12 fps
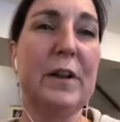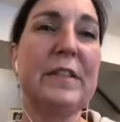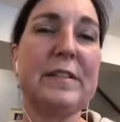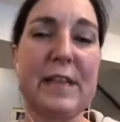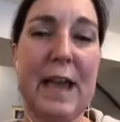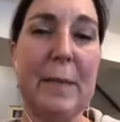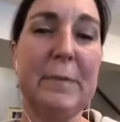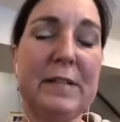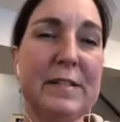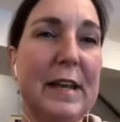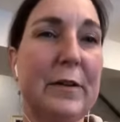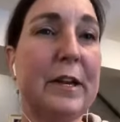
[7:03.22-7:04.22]
of these
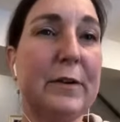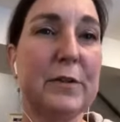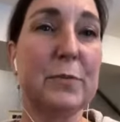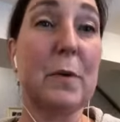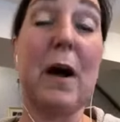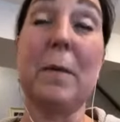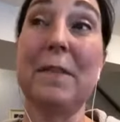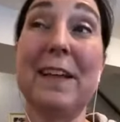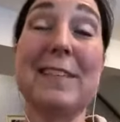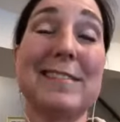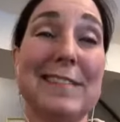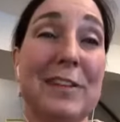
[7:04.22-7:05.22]
cabinets down here as well. But
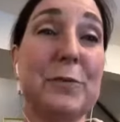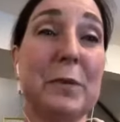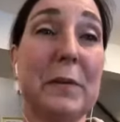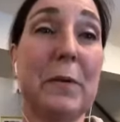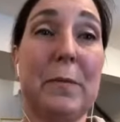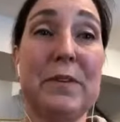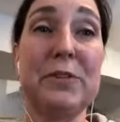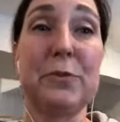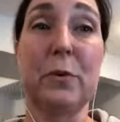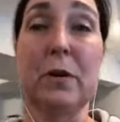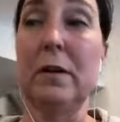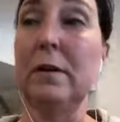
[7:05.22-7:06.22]
that's really where we
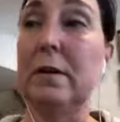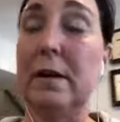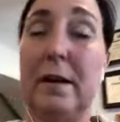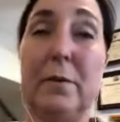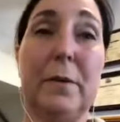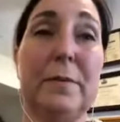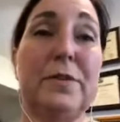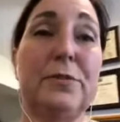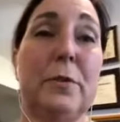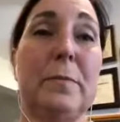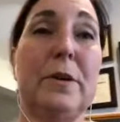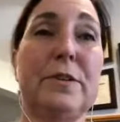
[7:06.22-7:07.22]
store
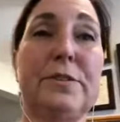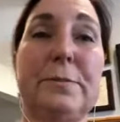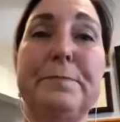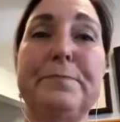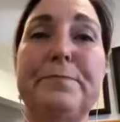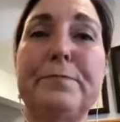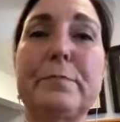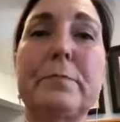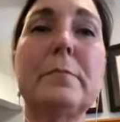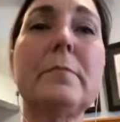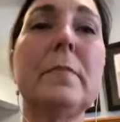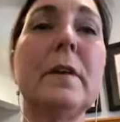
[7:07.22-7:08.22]
books.
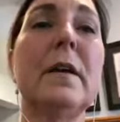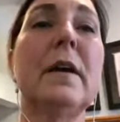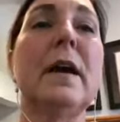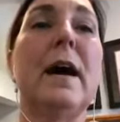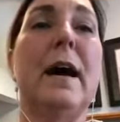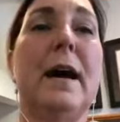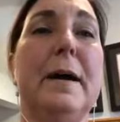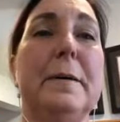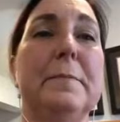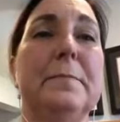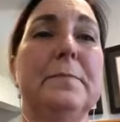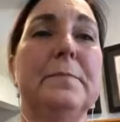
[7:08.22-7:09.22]

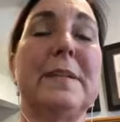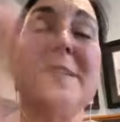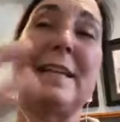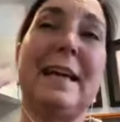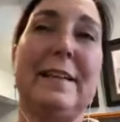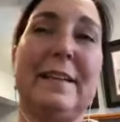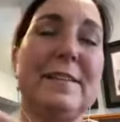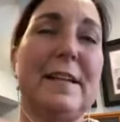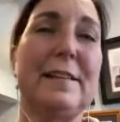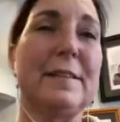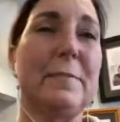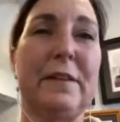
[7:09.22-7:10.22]
Because again, that's
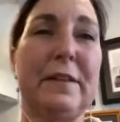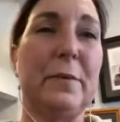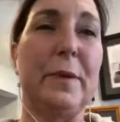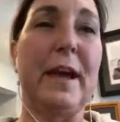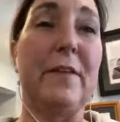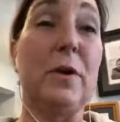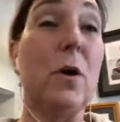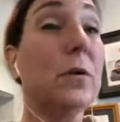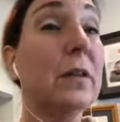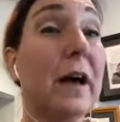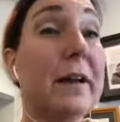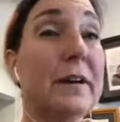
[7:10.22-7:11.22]
not something that we have a whole
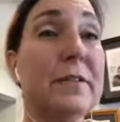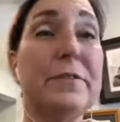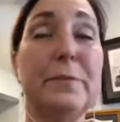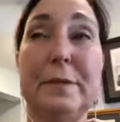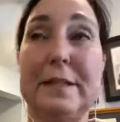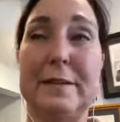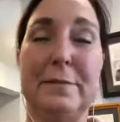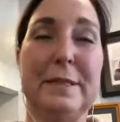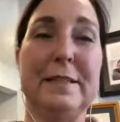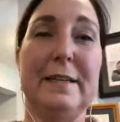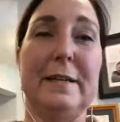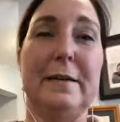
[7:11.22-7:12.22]
lot of. We did
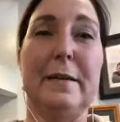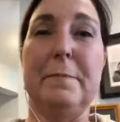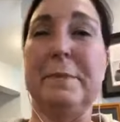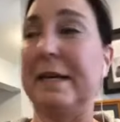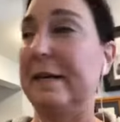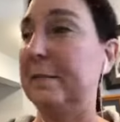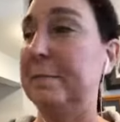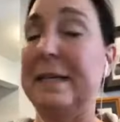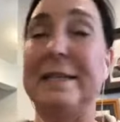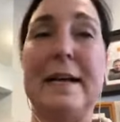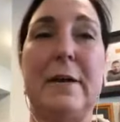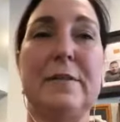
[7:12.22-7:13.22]
a
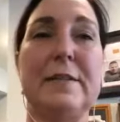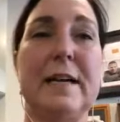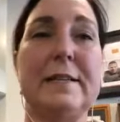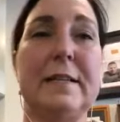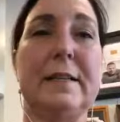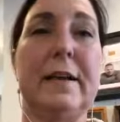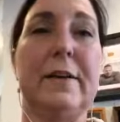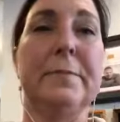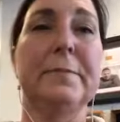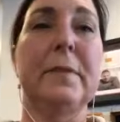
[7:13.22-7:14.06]
big downsizing there.